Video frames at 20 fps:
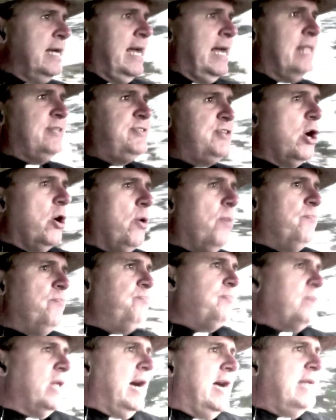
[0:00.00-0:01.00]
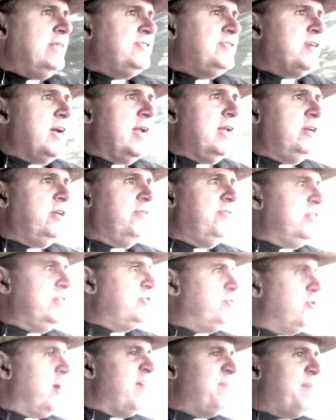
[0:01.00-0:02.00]
And so I decided to do these
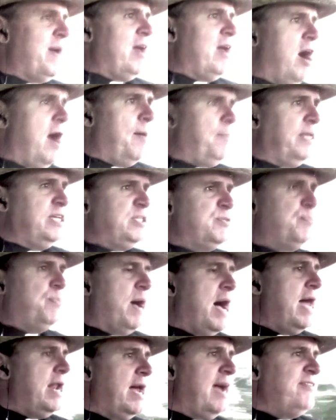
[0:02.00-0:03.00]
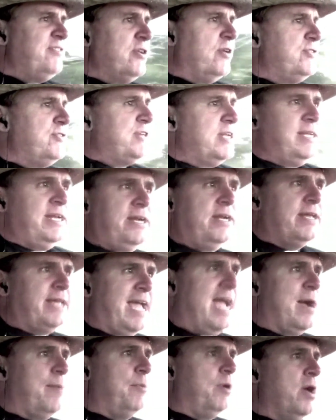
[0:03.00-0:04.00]
drive-by homilies, but I noticed I needed a
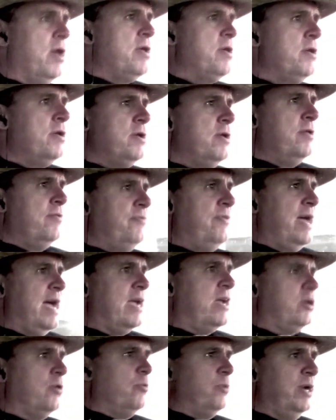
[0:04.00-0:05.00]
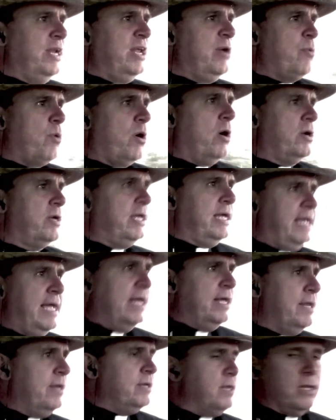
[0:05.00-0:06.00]
camera that could really work
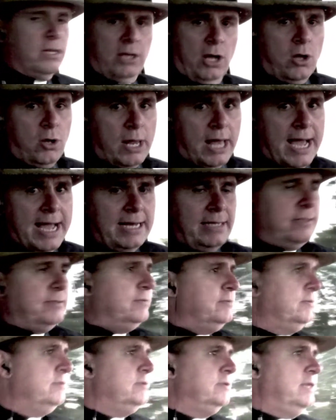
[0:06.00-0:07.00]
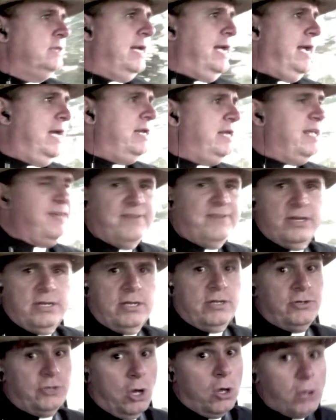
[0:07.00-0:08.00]
in low light and
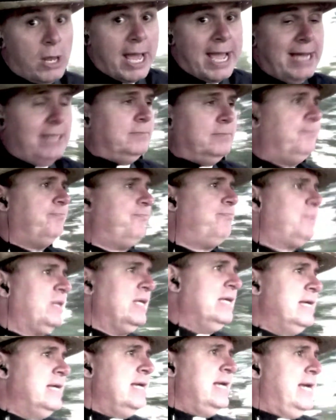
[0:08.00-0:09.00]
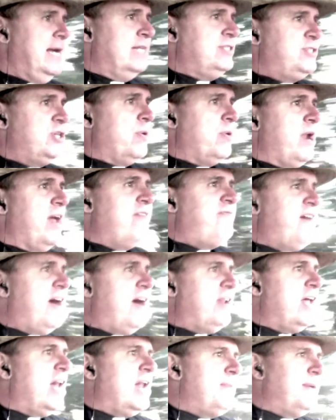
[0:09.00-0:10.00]
even no light. And so when I
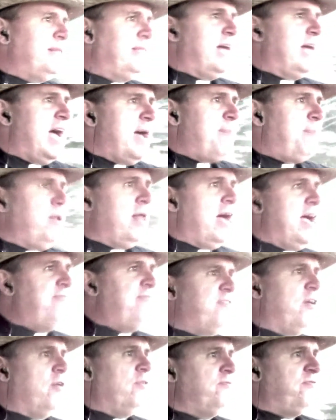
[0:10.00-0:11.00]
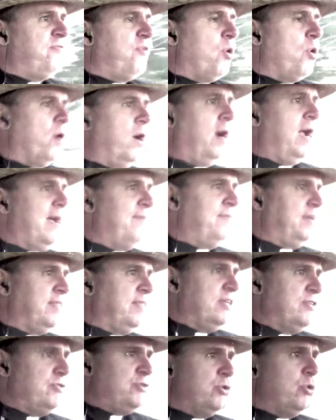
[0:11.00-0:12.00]
found out about the Apple iPhone 4 having
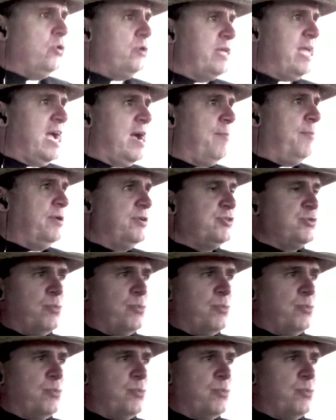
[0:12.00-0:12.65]
these dual cameras